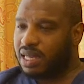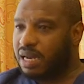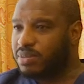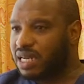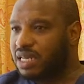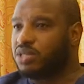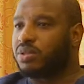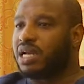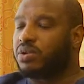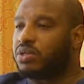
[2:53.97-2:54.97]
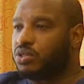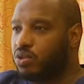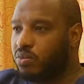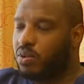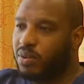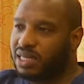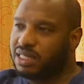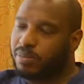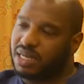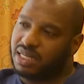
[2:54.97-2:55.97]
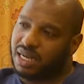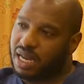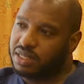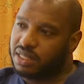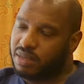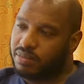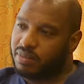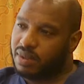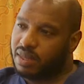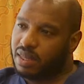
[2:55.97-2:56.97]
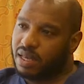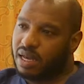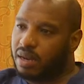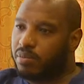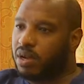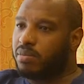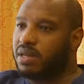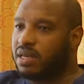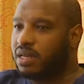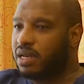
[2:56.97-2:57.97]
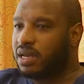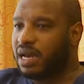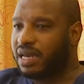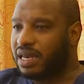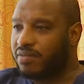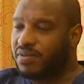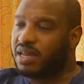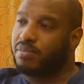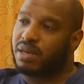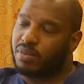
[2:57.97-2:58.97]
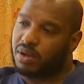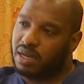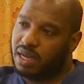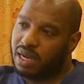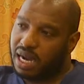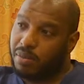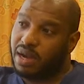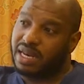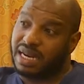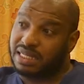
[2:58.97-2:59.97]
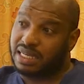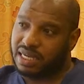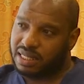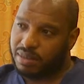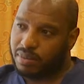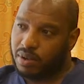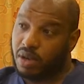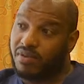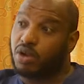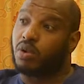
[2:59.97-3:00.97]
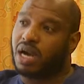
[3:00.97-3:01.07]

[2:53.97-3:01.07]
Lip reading: That means at least you can consume one chapati at lunchtime and probably, again, very minimal carbohydrate at dinner time or even no